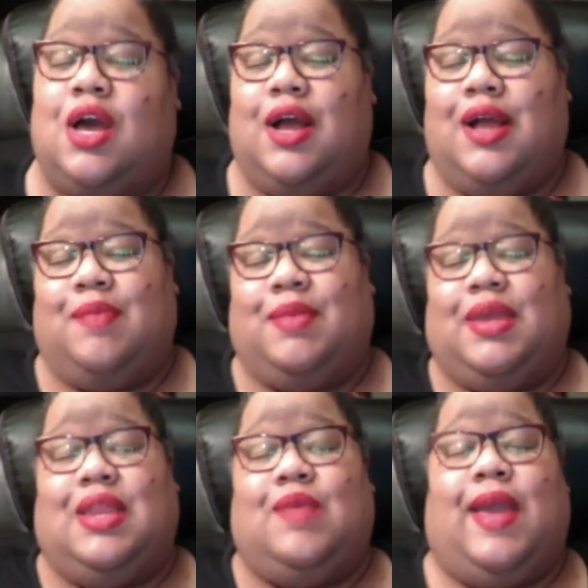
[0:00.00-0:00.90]
Um.
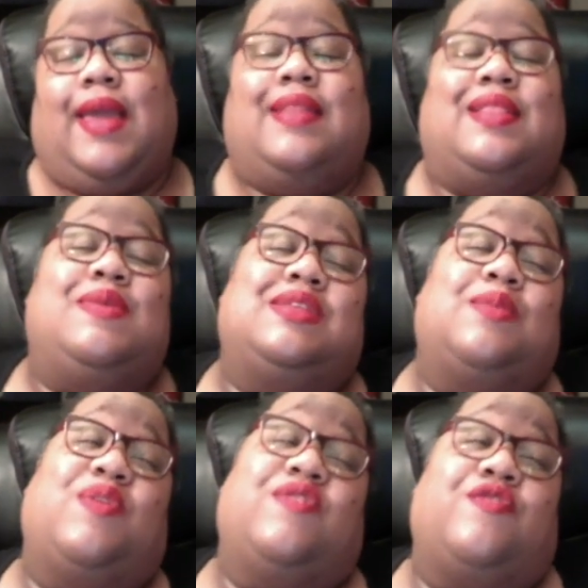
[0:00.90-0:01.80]
Anyway, and then we see the
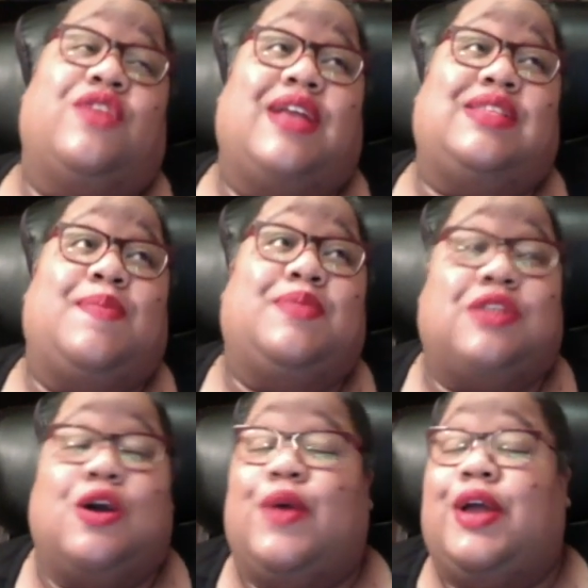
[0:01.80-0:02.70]
preview for next
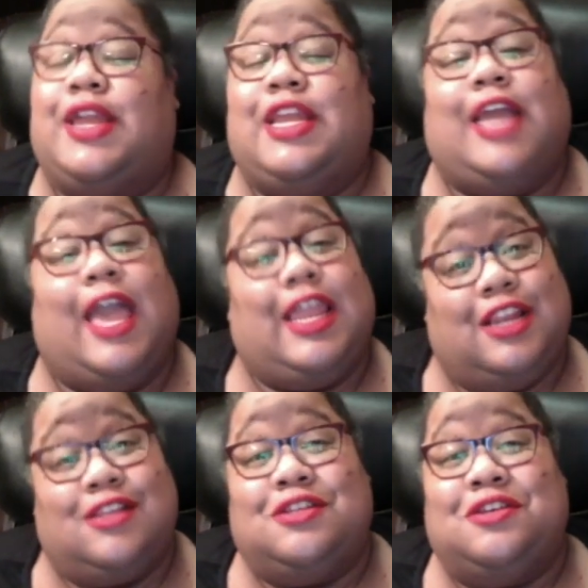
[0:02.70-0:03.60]
episode, and honey, Katie
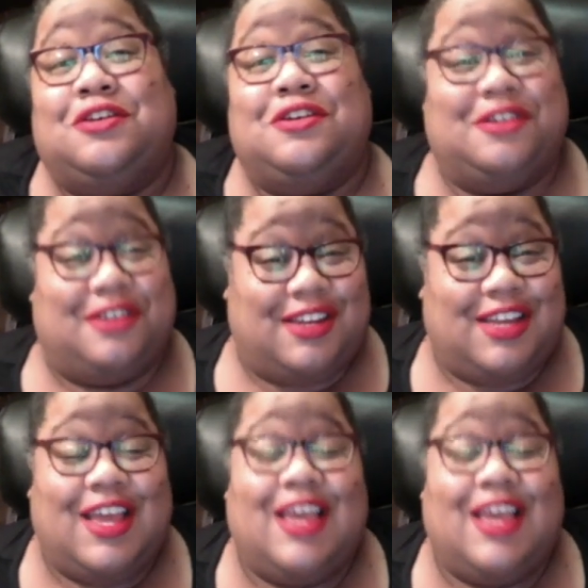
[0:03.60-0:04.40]
looks good.